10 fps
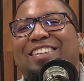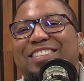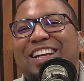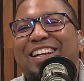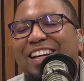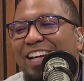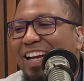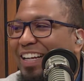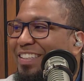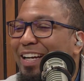Like, I
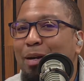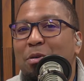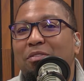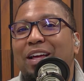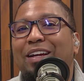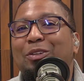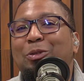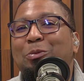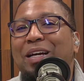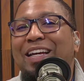guess I come off like an
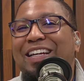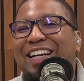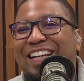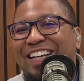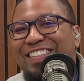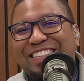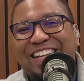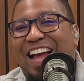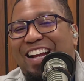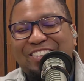old man, I guess.
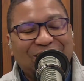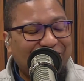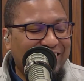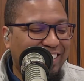I don't know.